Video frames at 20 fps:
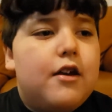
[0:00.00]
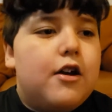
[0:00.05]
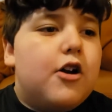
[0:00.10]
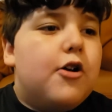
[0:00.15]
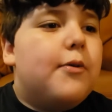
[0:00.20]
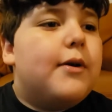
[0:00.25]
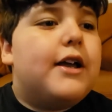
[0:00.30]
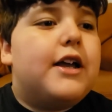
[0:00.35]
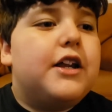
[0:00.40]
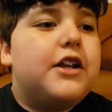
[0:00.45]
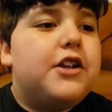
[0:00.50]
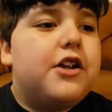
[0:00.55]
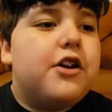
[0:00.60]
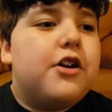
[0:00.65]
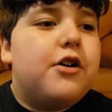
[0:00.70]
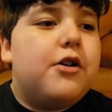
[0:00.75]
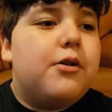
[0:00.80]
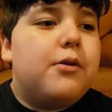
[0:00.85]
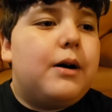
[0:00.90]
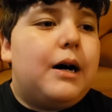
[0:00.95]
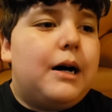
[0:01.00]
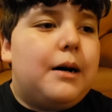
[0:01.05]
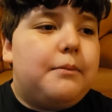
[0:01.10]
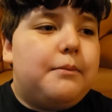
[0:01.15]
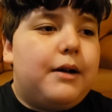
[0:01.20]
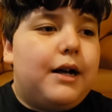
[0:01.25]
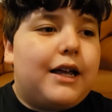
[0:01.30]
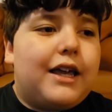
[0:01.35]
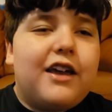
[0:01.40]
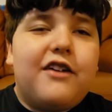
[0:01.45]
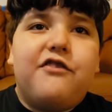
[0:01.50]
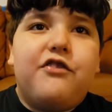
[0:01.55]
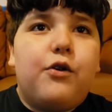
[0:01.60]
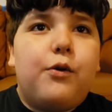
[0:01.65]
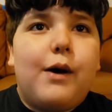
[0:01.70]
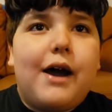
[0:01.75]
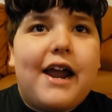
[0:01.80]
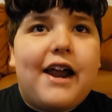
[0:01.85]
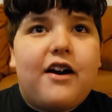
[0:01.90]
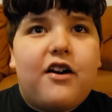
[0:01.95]
we could do a
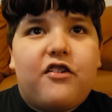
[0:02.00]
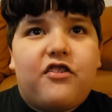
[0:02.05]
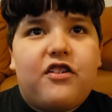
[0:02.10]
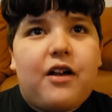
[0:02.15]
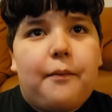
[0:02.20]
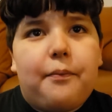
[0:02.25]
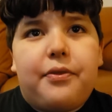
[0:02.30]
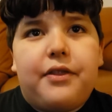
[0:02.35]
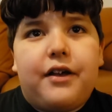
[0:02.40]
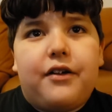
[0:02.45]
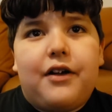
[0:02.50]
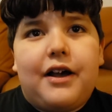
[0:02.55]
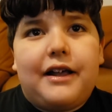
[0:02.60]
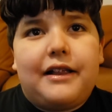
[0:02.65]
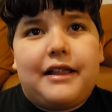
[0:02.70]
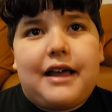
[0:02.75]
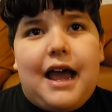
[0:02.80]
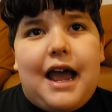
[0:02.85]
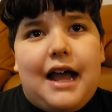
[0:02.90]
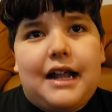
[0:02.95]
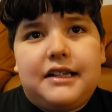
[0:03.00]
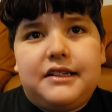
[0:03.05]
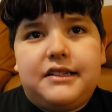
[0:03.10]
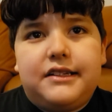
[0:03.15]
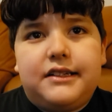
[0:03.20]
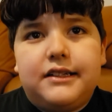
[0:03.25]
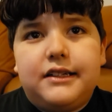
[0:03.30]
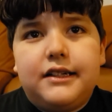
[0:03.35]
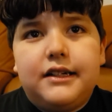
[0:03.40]
giveaway or something like that.